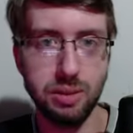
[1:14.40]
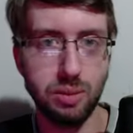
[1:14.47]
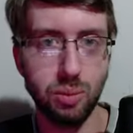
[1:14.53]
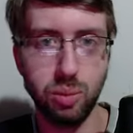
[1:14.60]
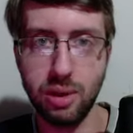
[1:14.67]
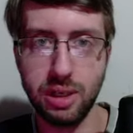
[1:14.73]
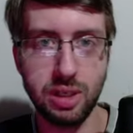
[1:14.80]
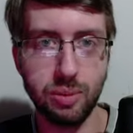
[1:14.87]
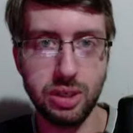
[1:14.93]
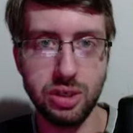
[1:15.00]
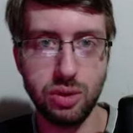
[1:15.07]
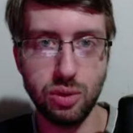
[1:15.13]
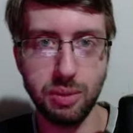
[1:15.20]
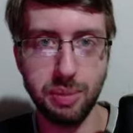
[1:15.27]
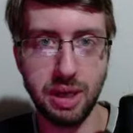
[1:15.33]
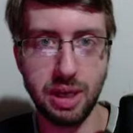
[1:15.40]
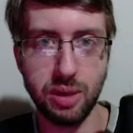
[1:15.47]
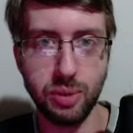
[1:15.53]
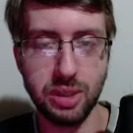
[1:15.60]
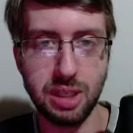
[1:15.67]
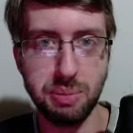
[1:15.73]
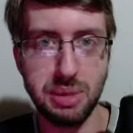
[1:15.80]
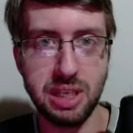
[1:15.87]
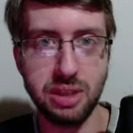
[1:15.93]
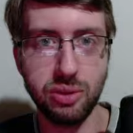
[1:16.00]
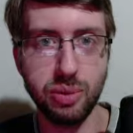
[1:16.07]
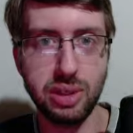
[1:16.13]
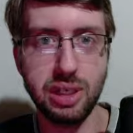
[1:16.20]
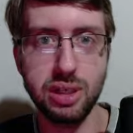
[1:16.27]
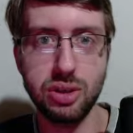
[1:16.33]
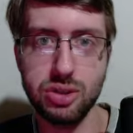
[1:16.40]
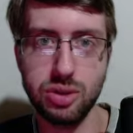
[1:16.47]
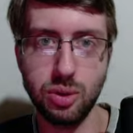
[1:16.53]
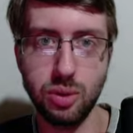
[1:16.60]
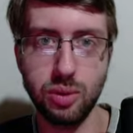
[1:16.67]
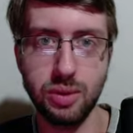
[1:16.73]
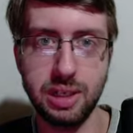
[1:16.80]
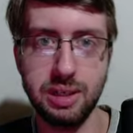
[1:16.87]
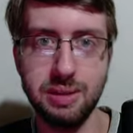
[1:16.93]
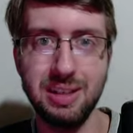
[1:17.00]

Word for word: what can we do about it with it being three years old, right?